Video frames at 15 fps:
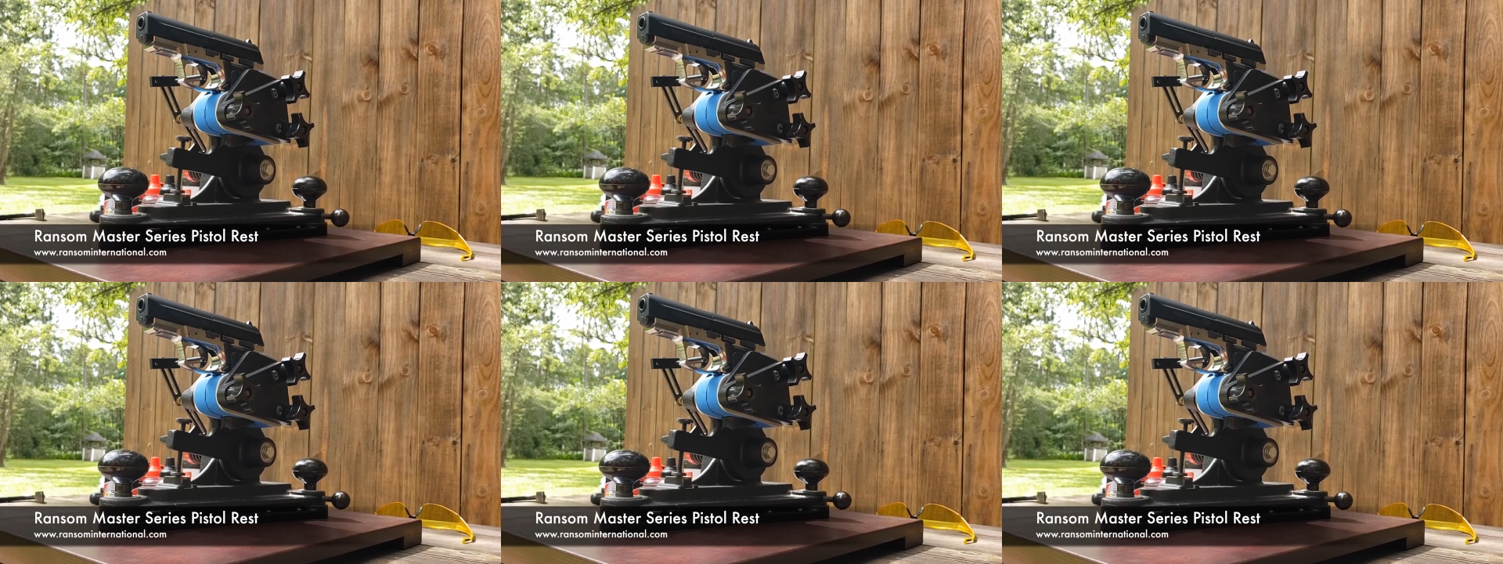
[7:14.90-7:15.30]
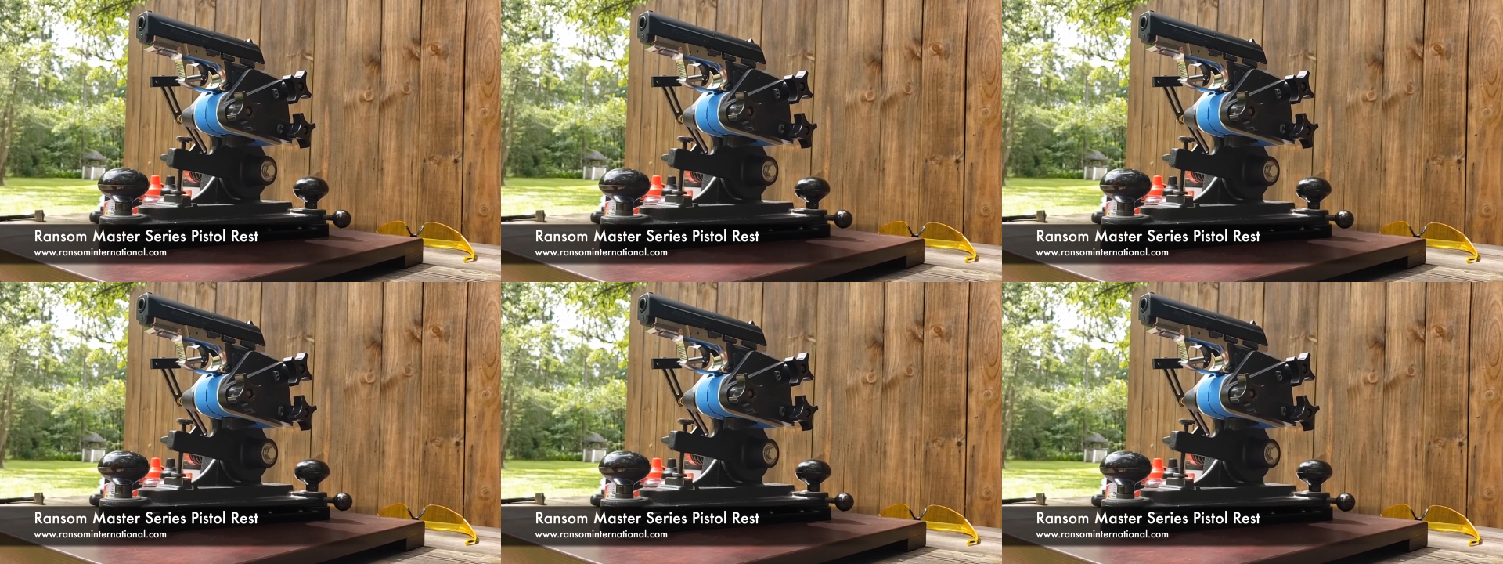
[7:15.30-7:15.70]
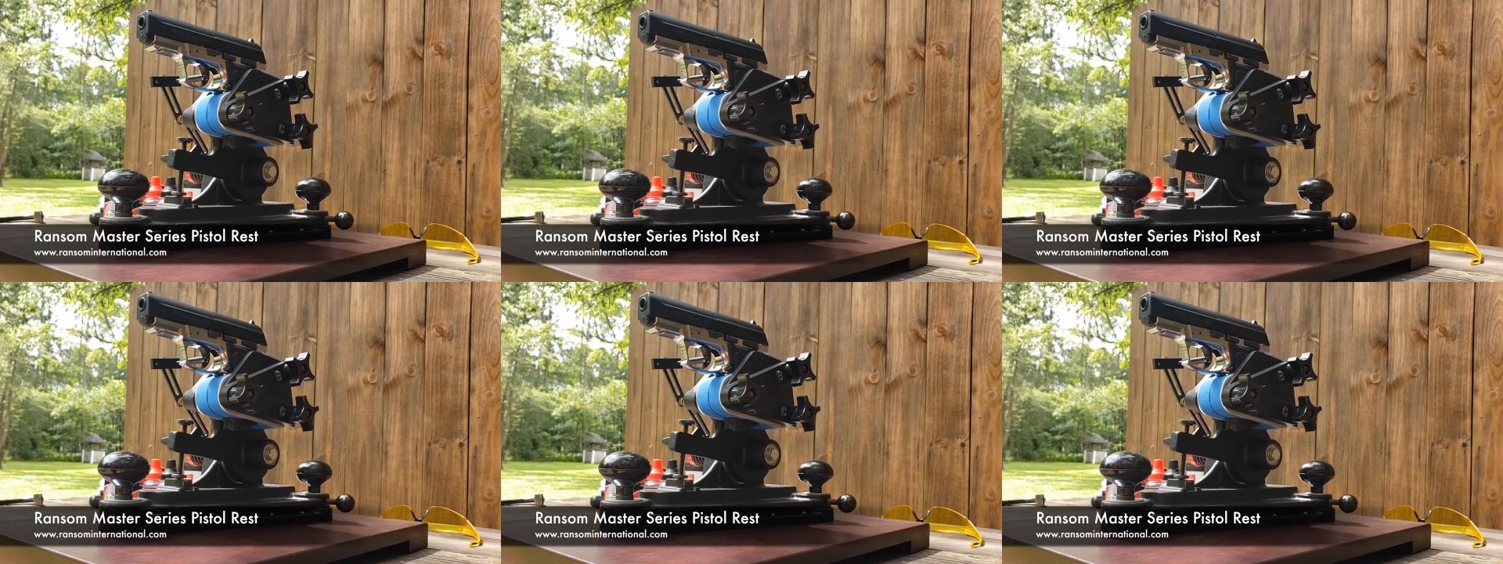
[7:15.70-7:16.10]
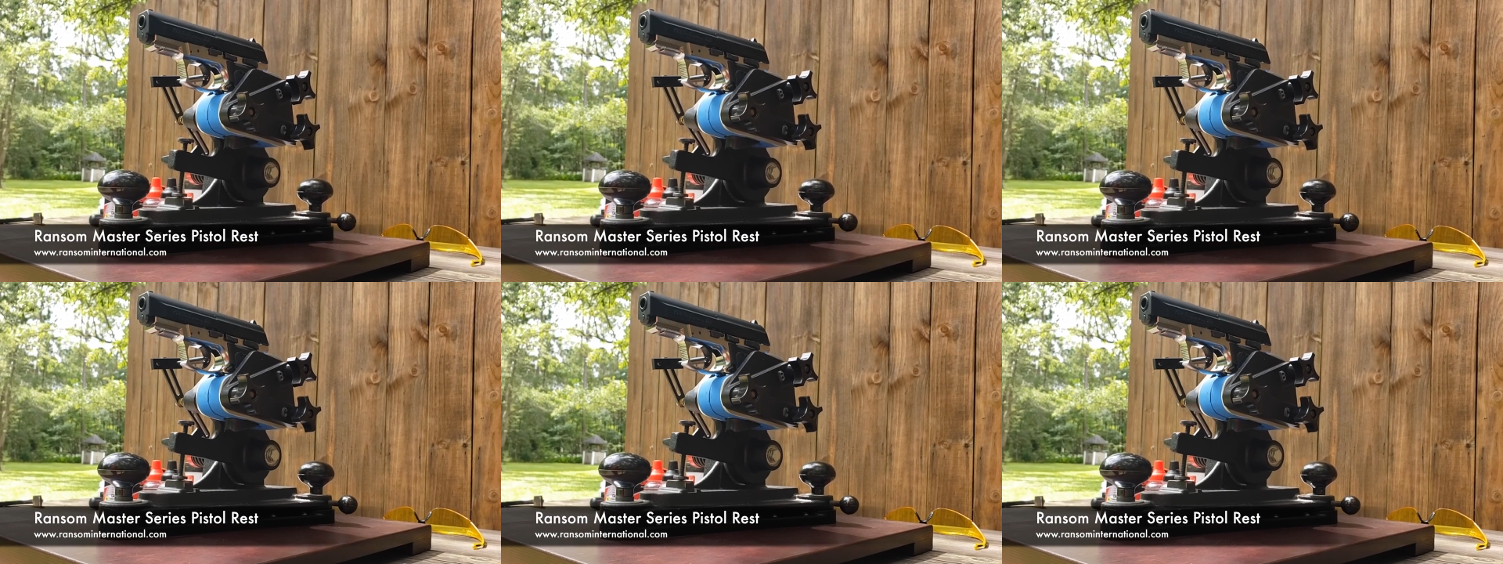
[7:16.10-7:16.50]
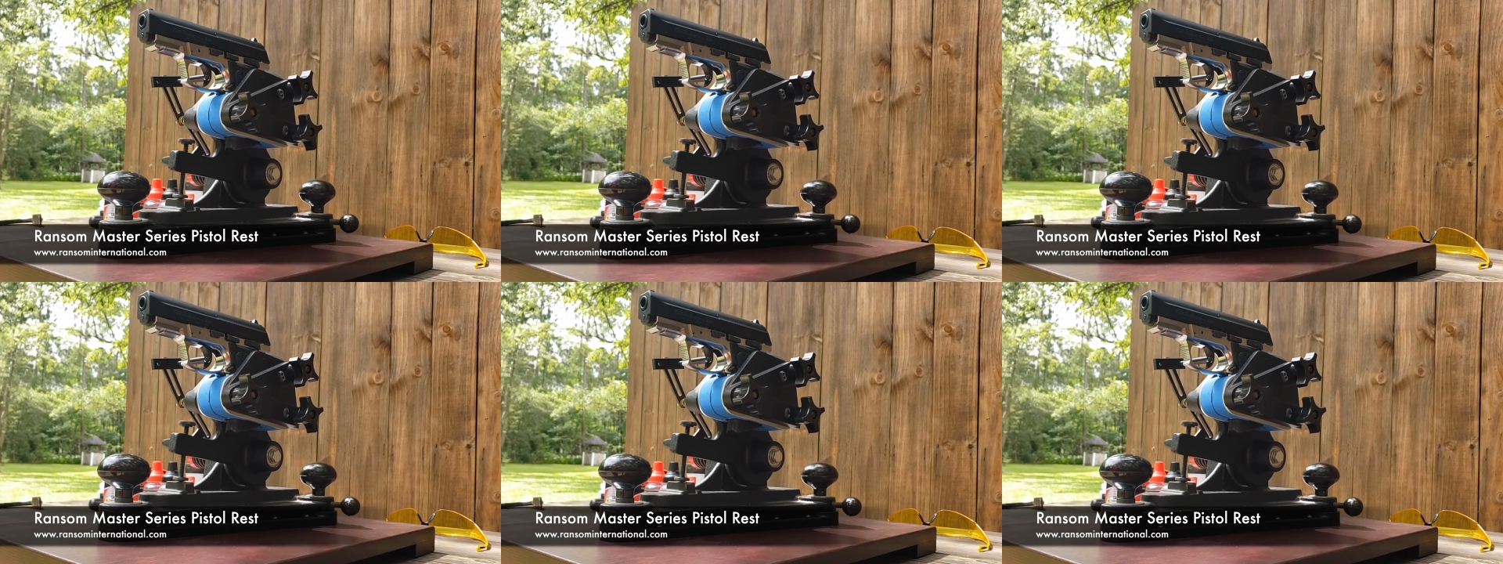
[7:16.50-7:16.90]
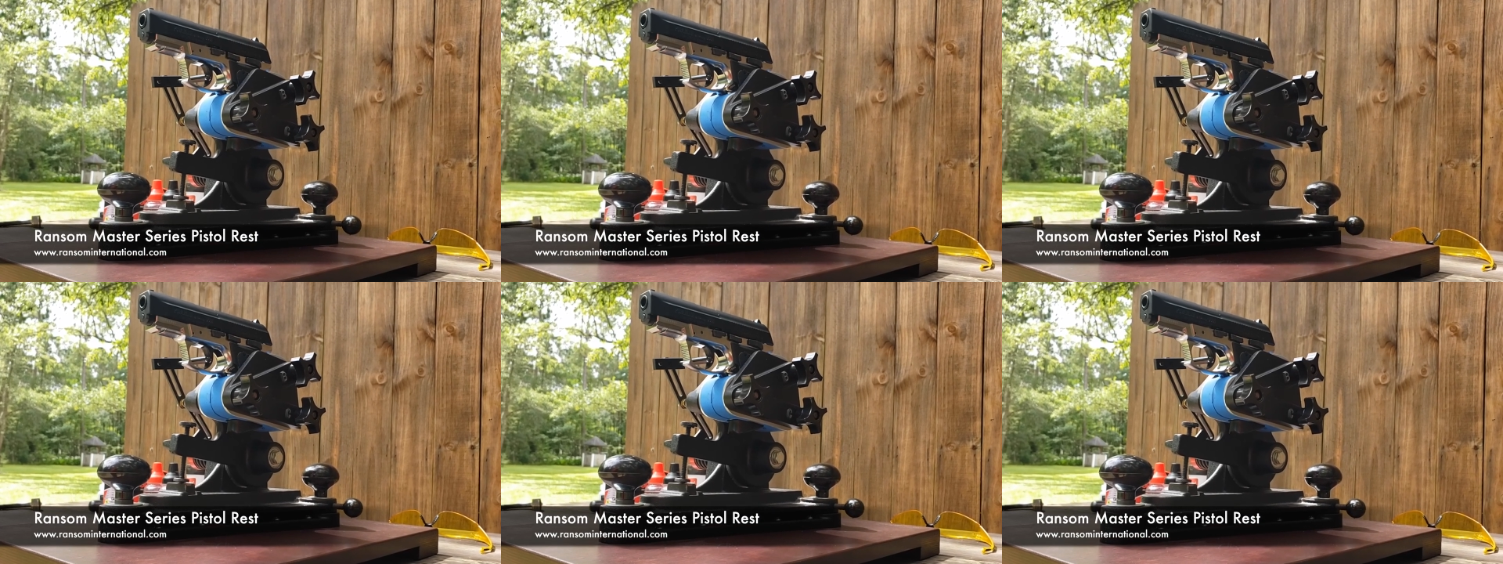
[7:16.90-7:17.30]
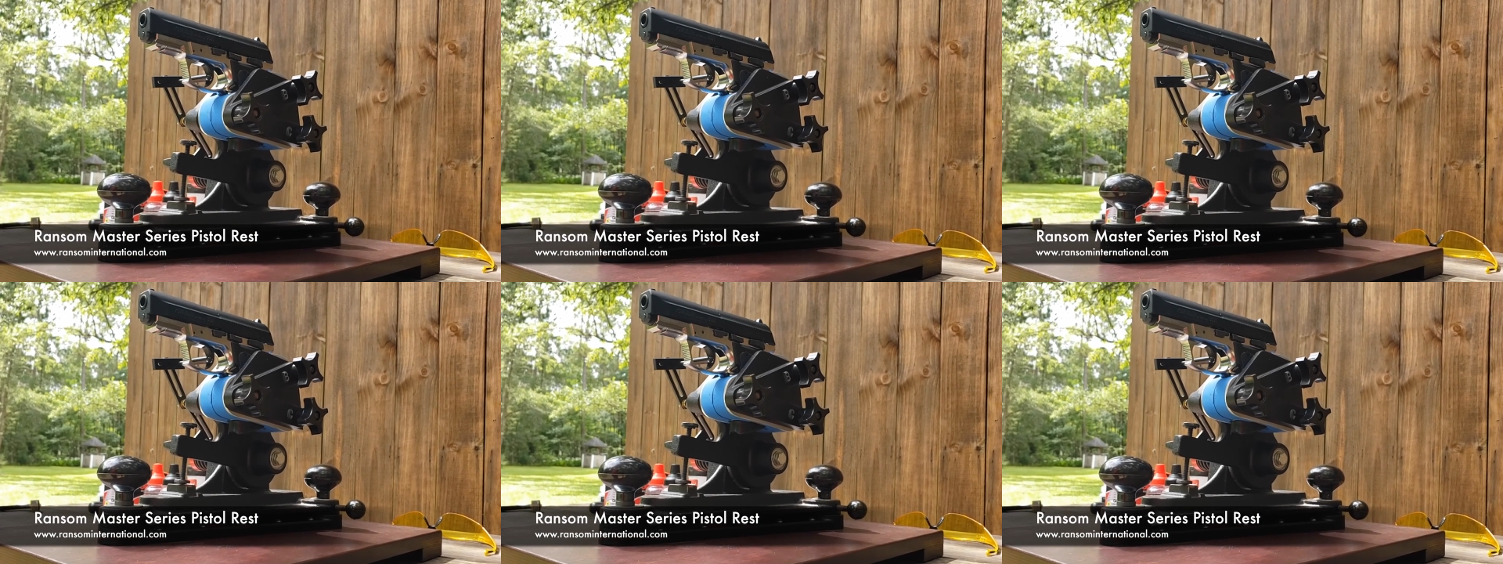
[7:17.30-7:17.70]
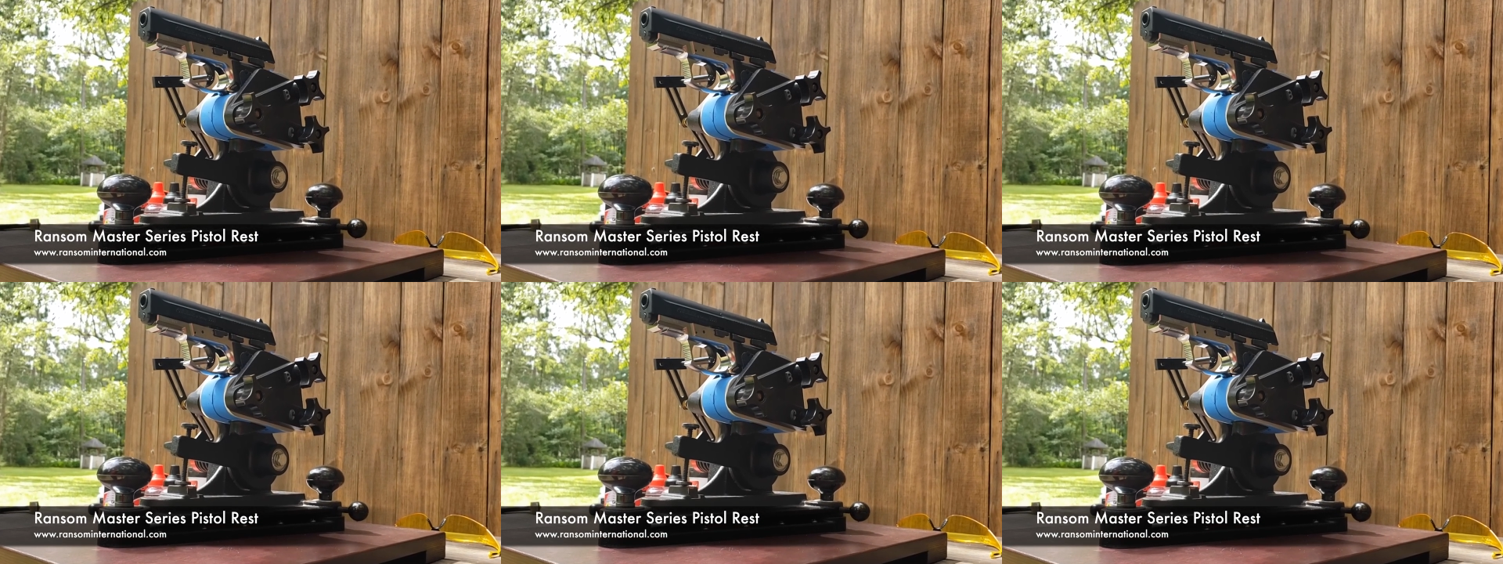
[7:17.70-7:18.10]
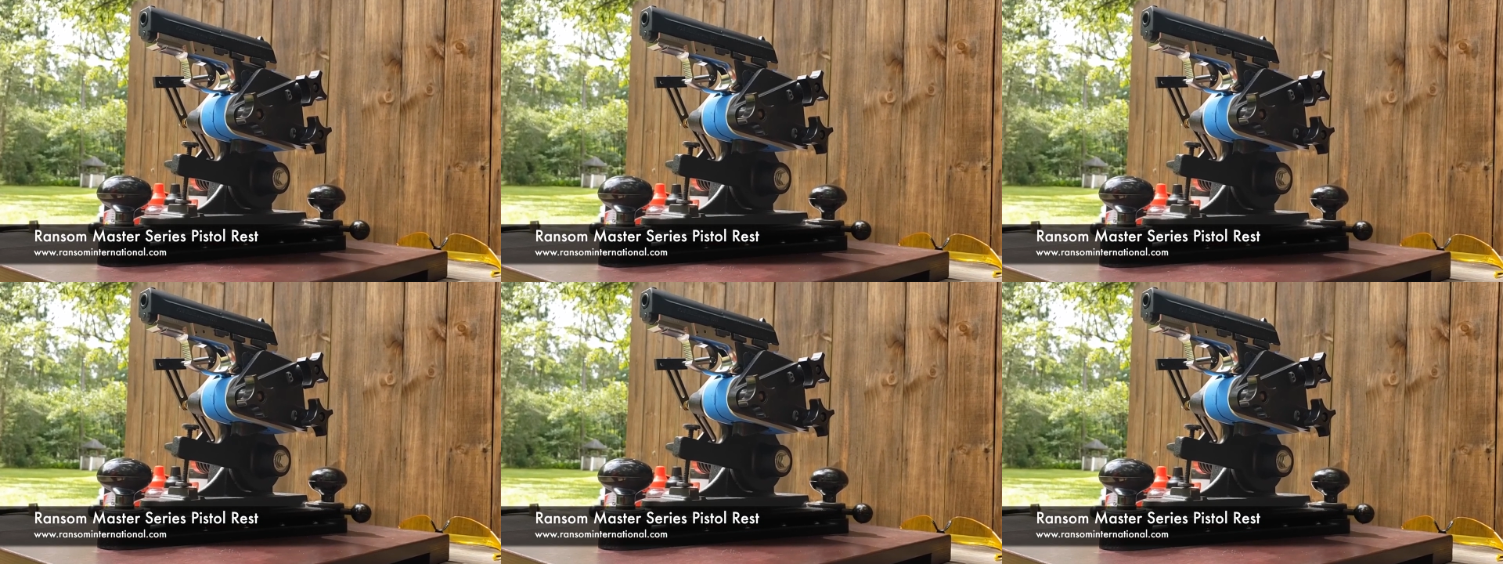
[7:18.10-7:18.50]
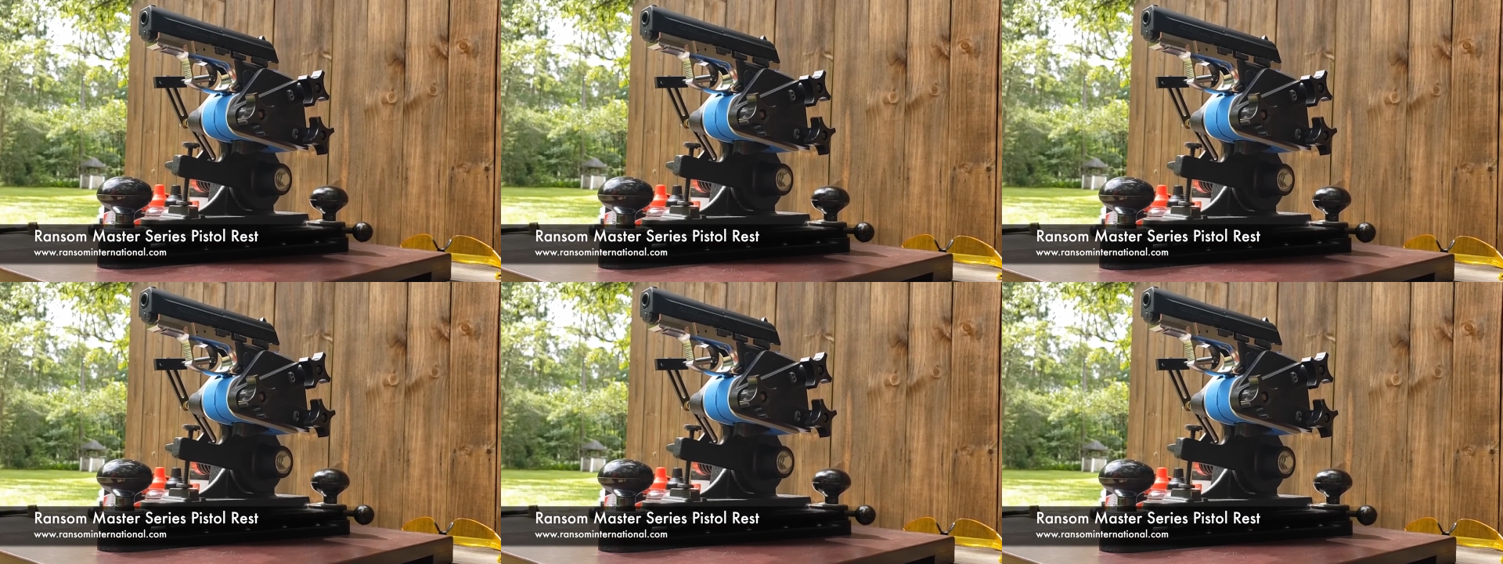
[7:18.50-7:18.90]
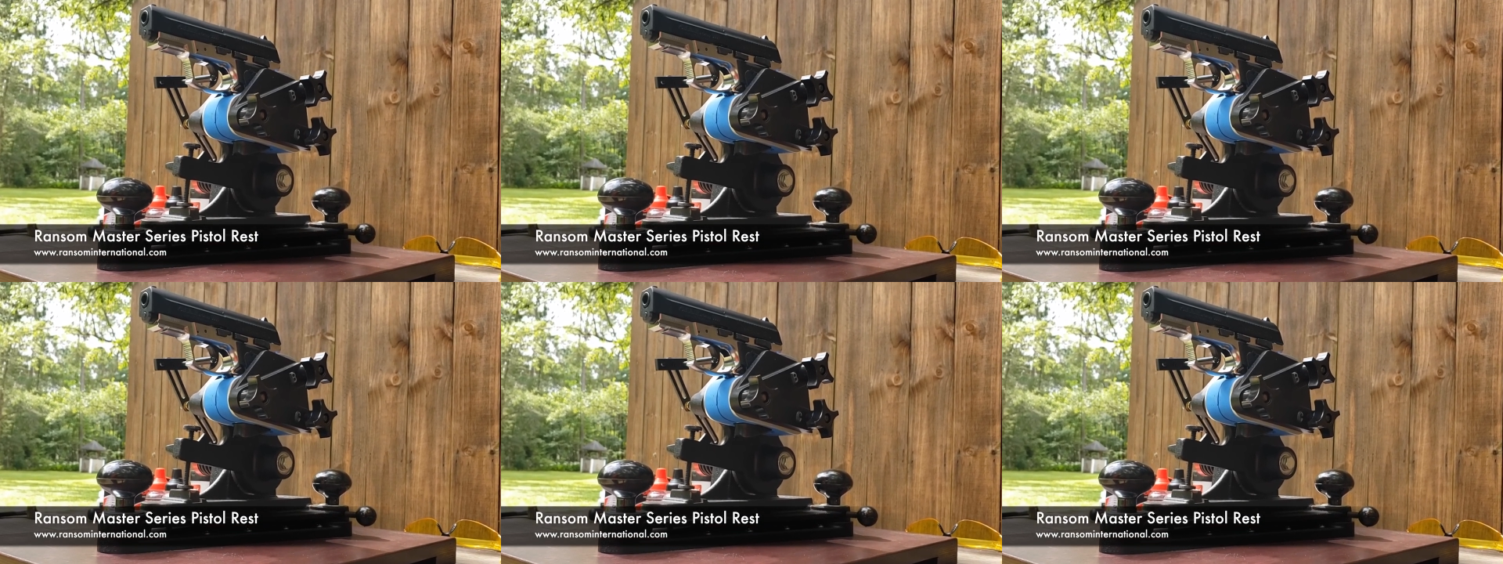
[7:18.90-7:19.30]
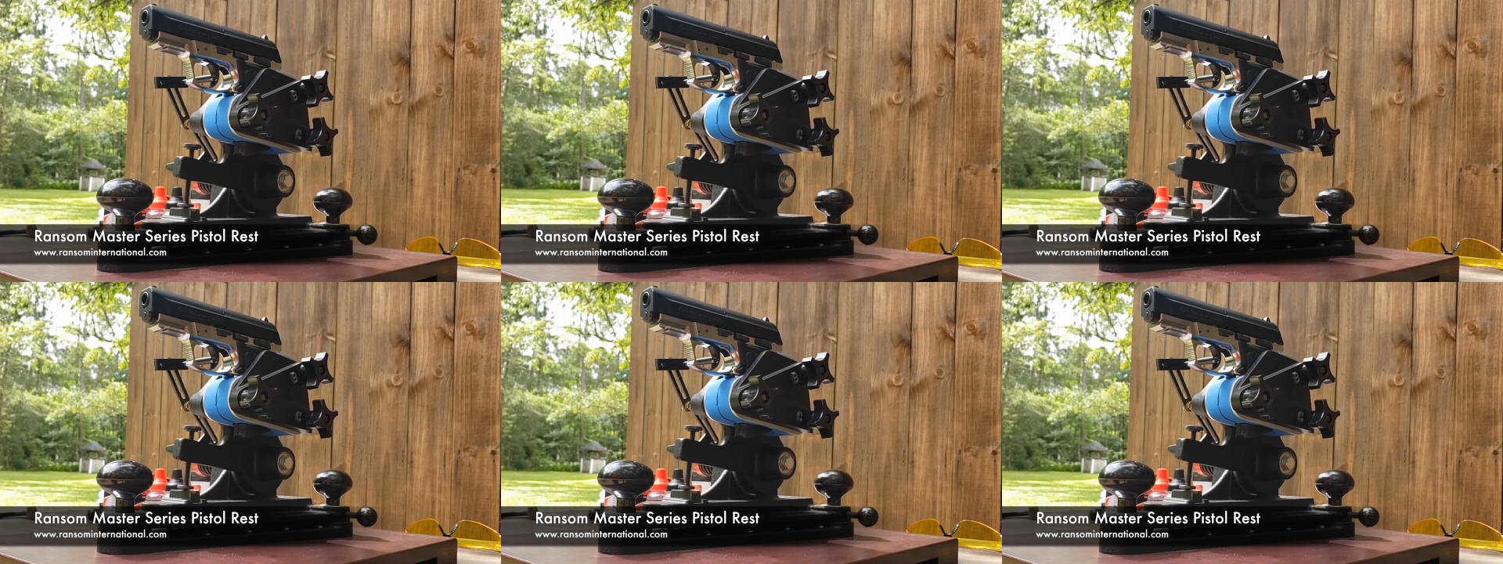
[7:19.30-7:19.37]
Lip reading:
[unreadable: no face in view]